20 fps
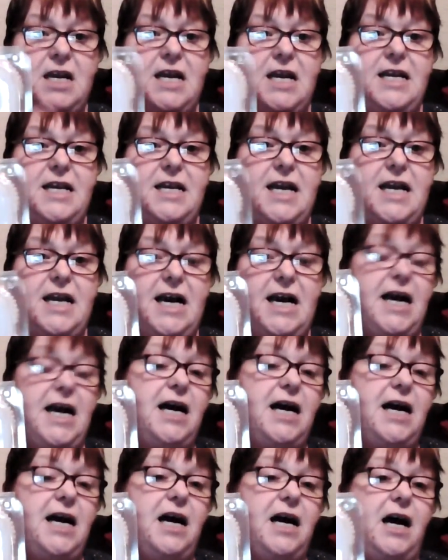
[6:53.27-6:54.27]

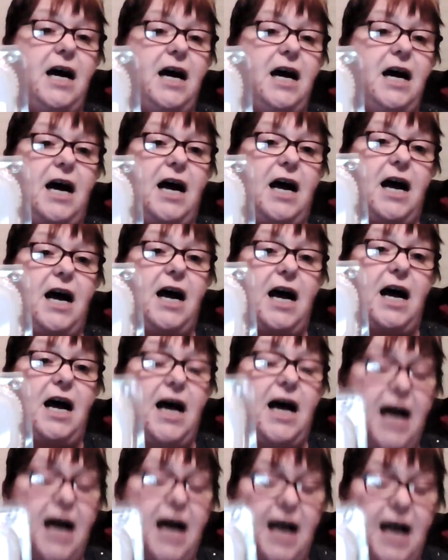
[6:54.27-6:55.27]
Now,
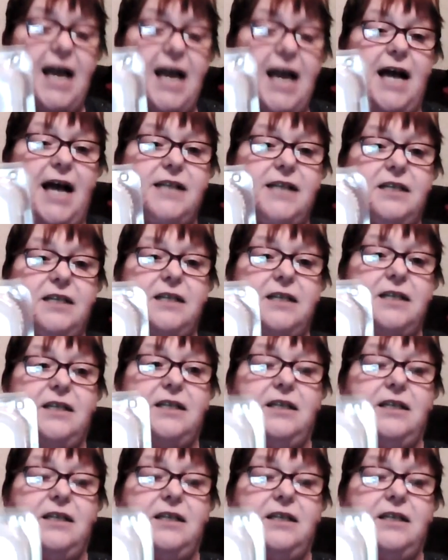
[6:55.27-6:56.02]
I had